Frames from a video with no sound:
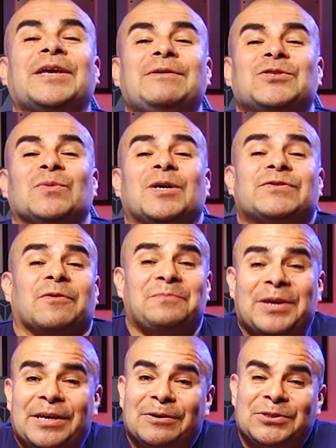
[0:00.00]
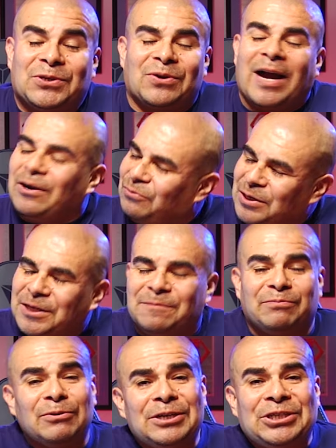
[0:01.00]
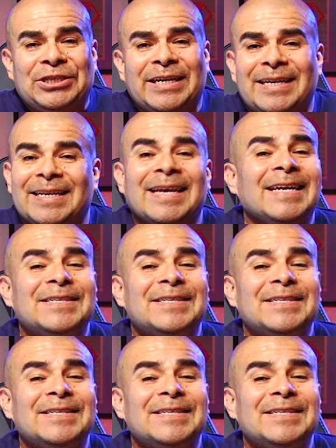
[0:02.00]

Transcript: thank you so much for being here, sir. I really appreciate it.